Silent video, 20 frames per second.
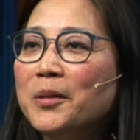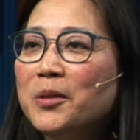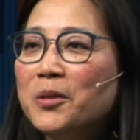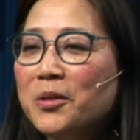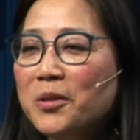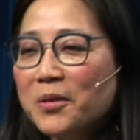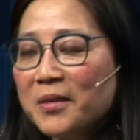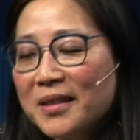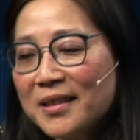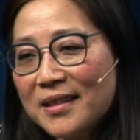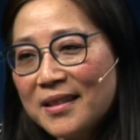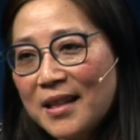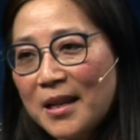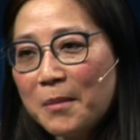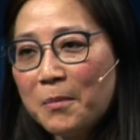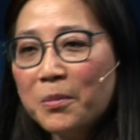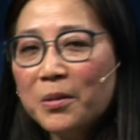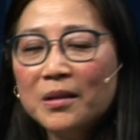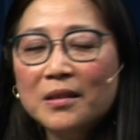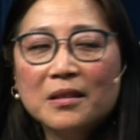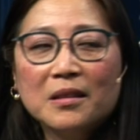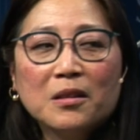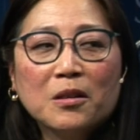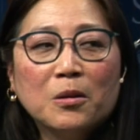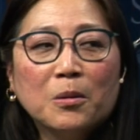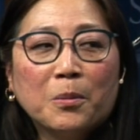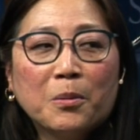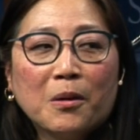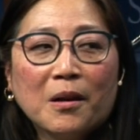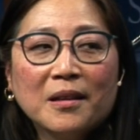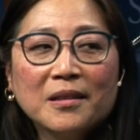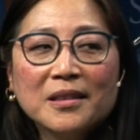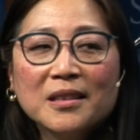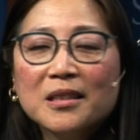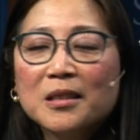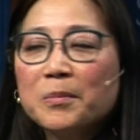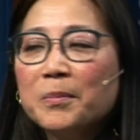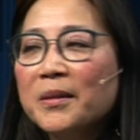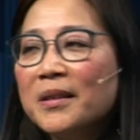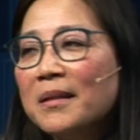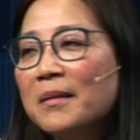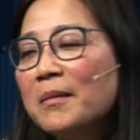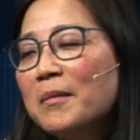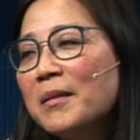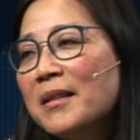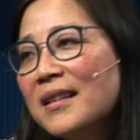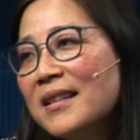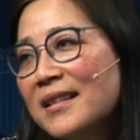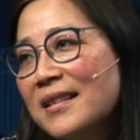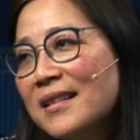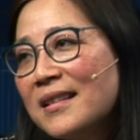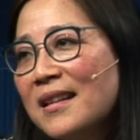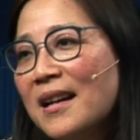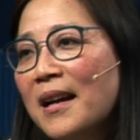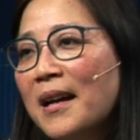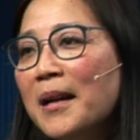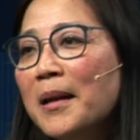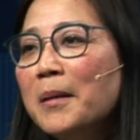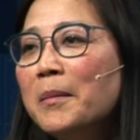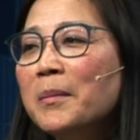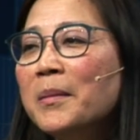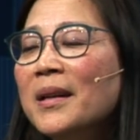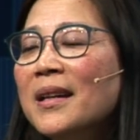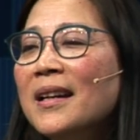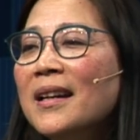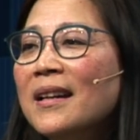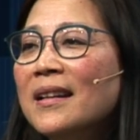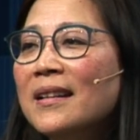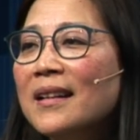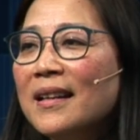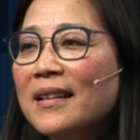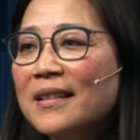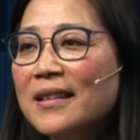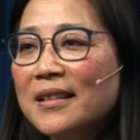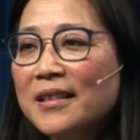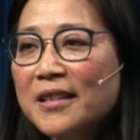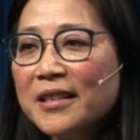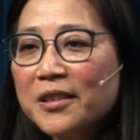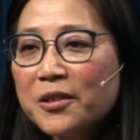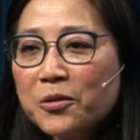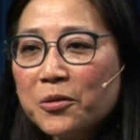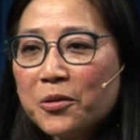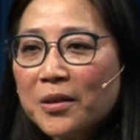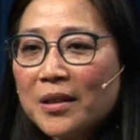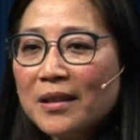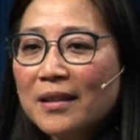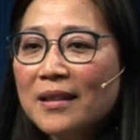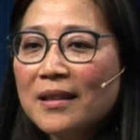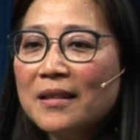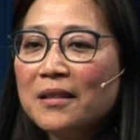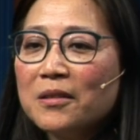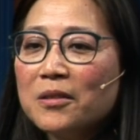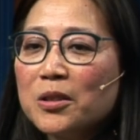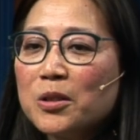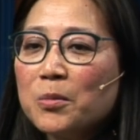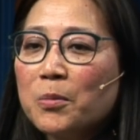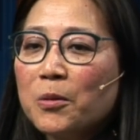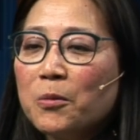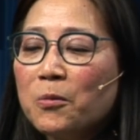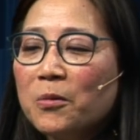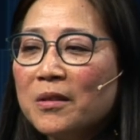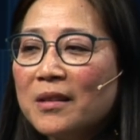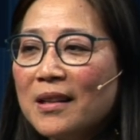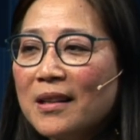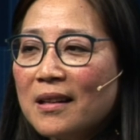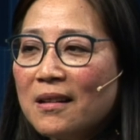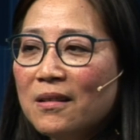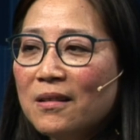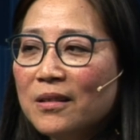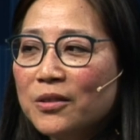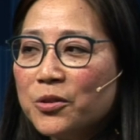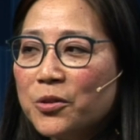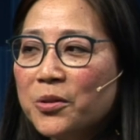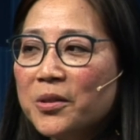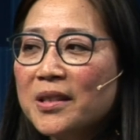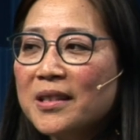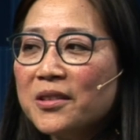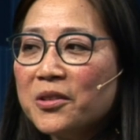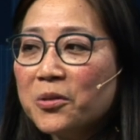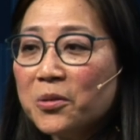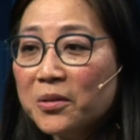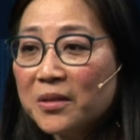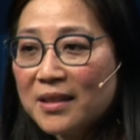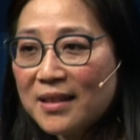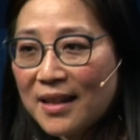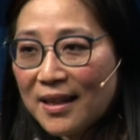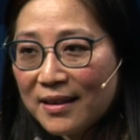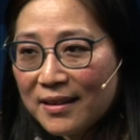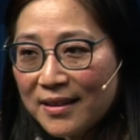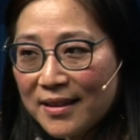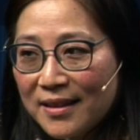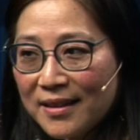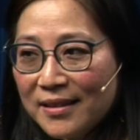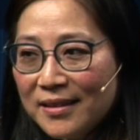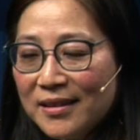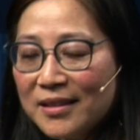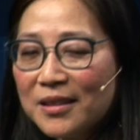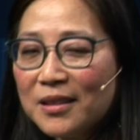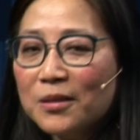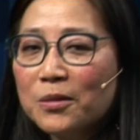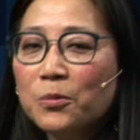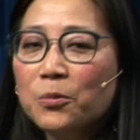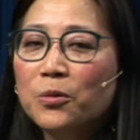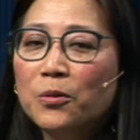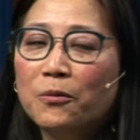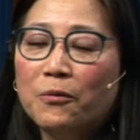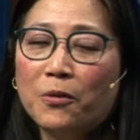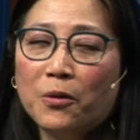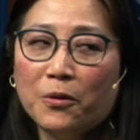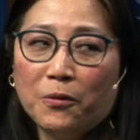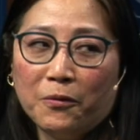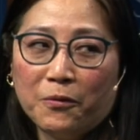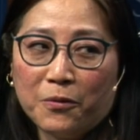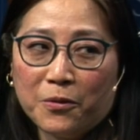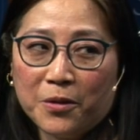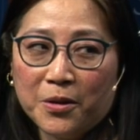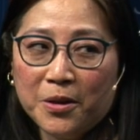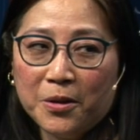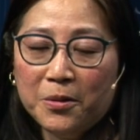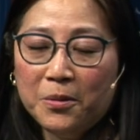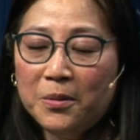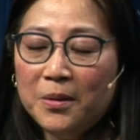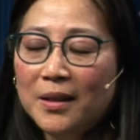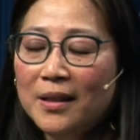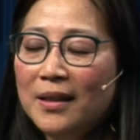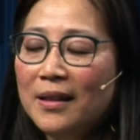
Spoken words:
You do the same political process, but this time, not the district leaders, but what they call judicial delegates will vote for you